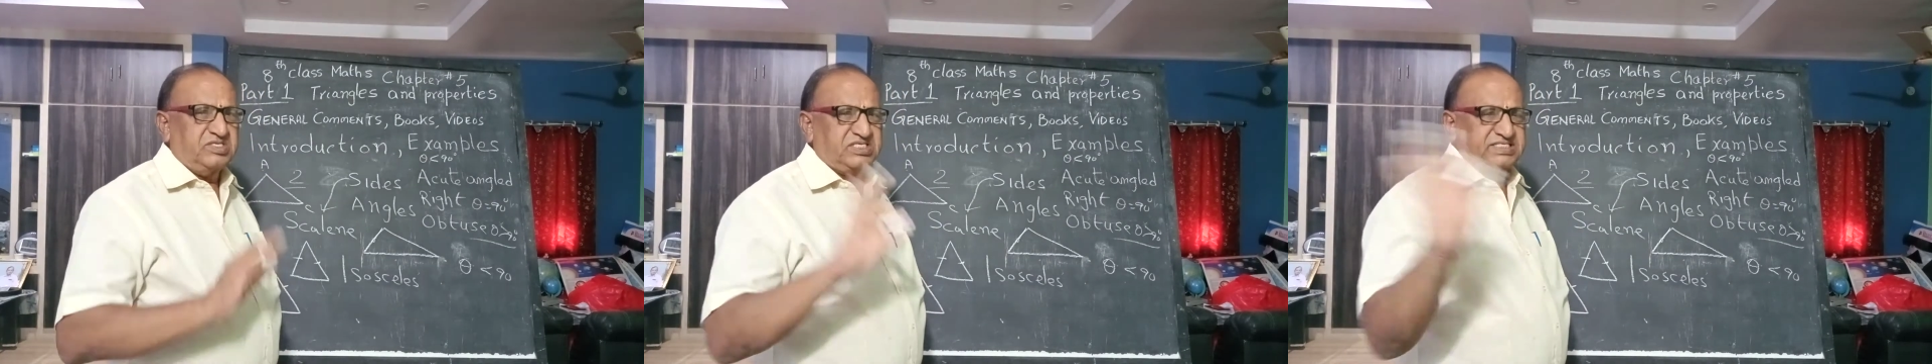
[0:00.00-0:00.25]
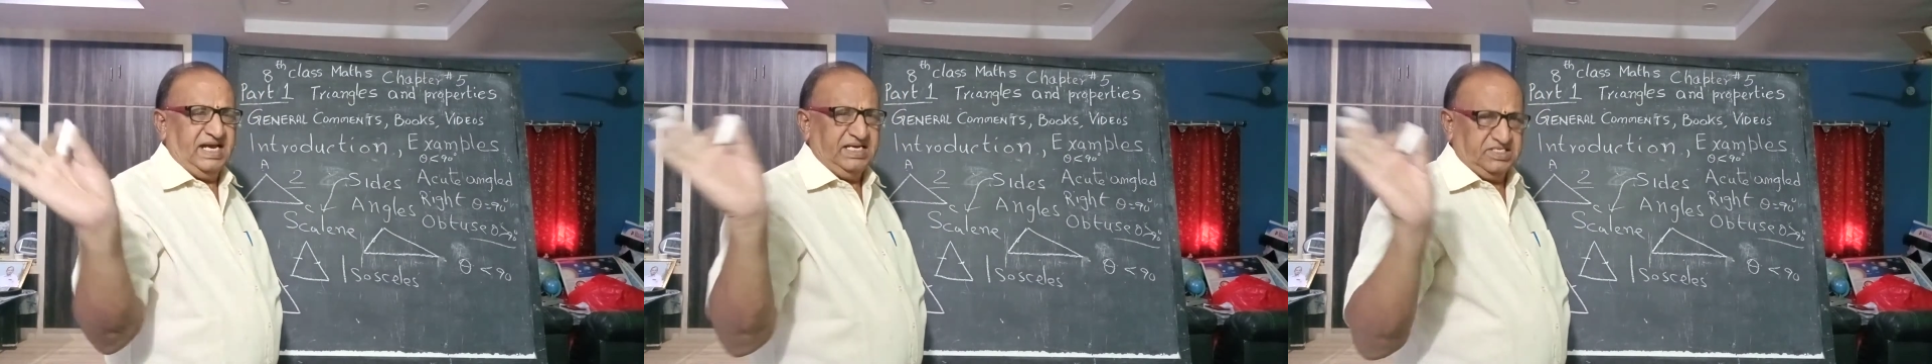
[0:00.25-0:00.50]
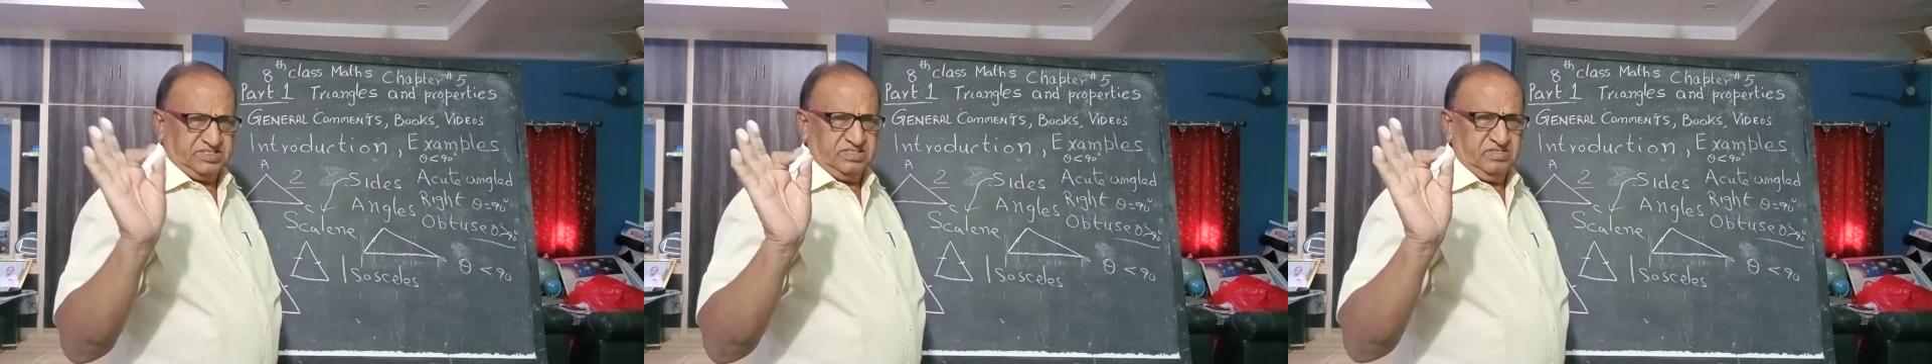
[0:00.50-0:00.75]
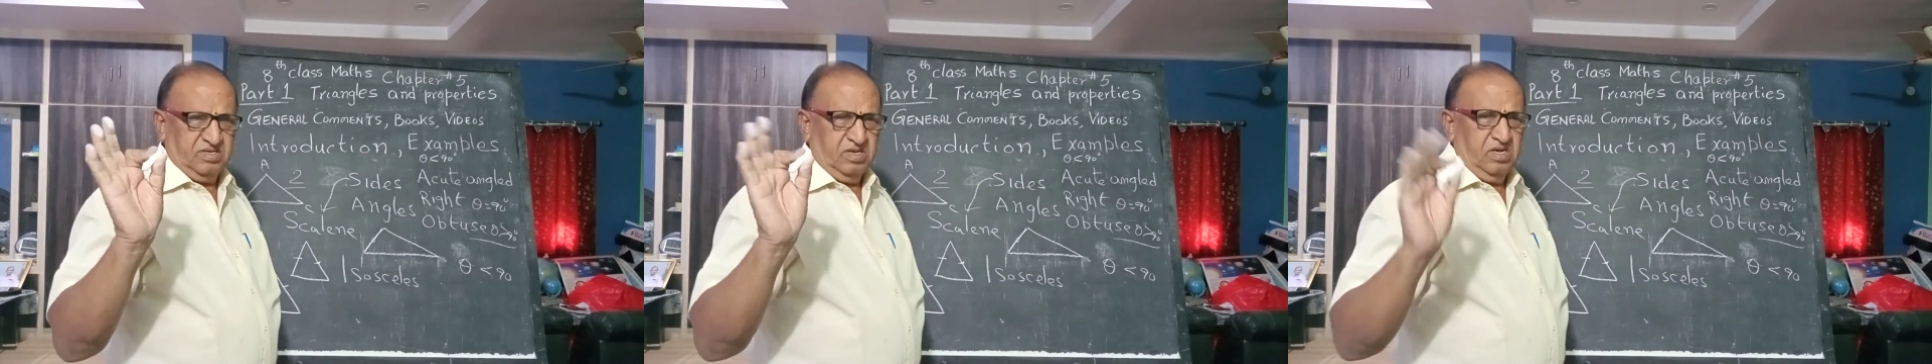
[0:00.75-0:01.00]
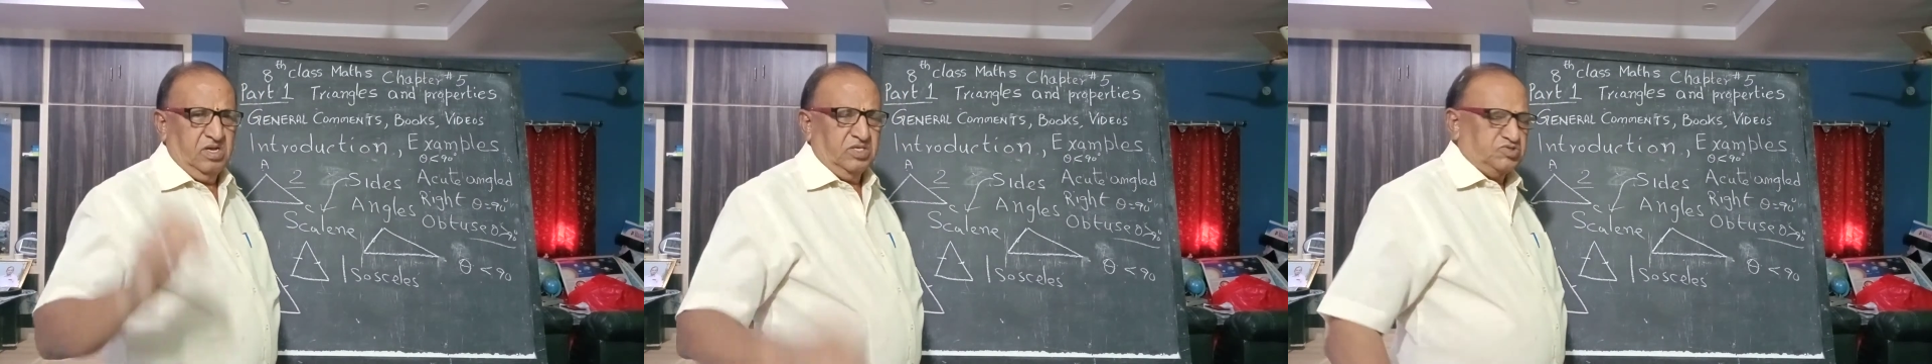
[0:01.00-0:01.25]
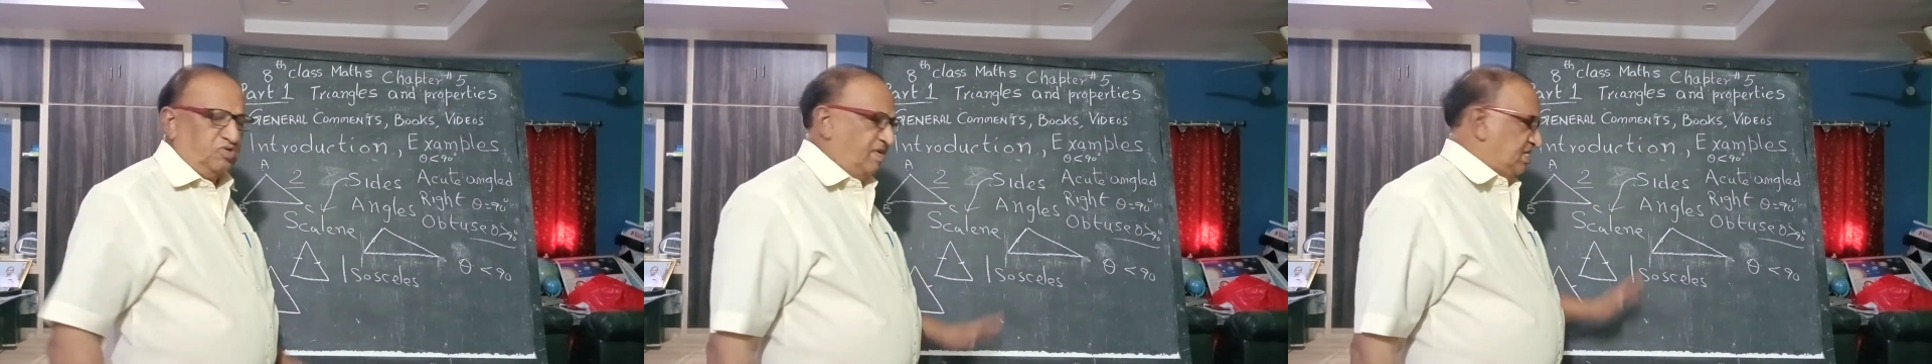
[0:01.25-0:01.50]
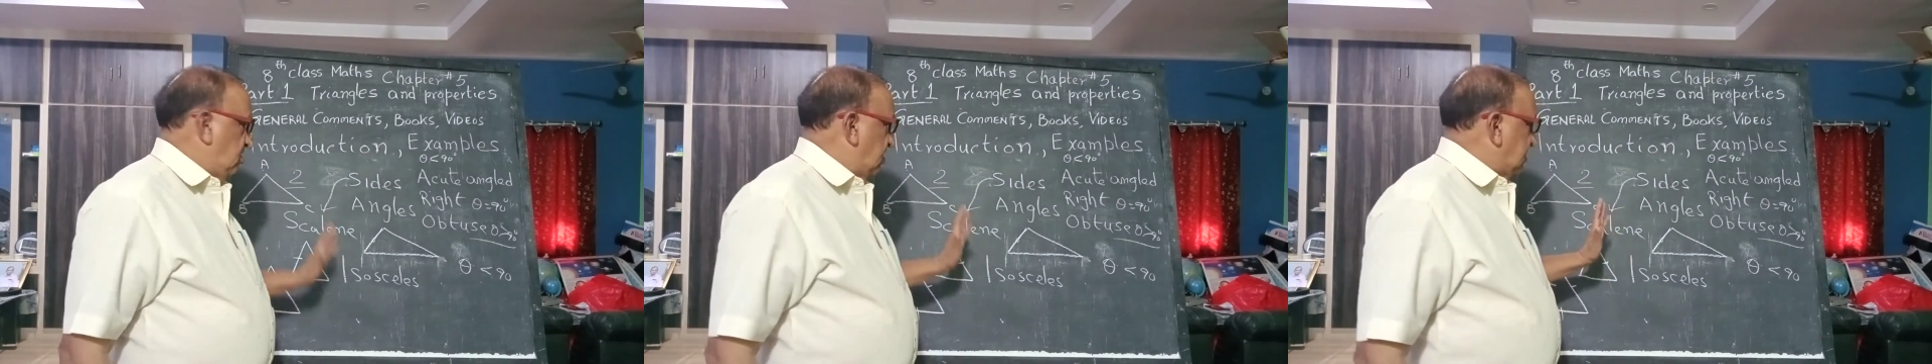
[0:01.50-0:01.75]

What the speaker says: the sides. So when you are